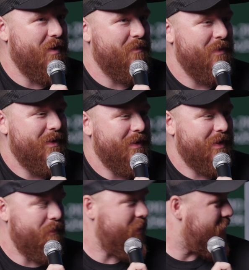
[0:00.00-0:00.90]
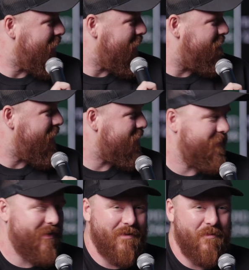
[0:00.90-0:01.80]
know, communicate
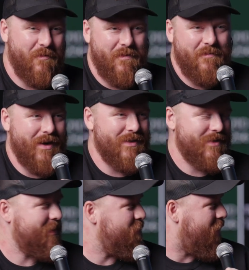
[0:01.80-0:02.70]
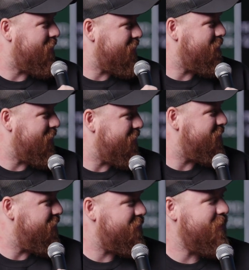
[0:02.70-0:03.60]
effectively what it's like to walk in someone else's
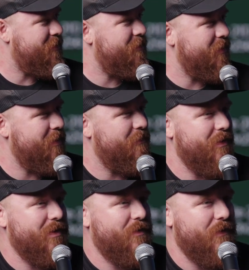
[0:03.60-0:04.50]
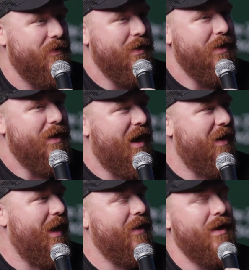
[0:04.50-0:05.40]
shoes. So that's really, really cool.
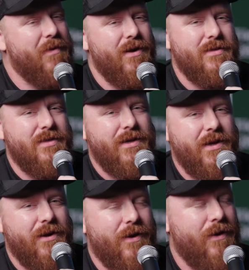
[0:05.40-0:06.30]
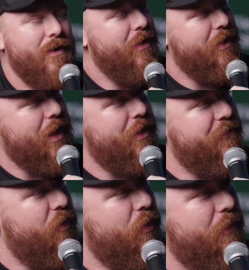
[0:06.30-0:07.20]
Nathan, I'm curious to hear kind of
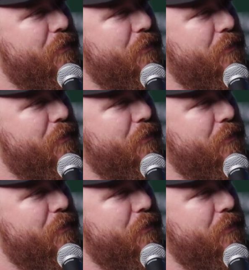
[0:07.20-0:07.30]
your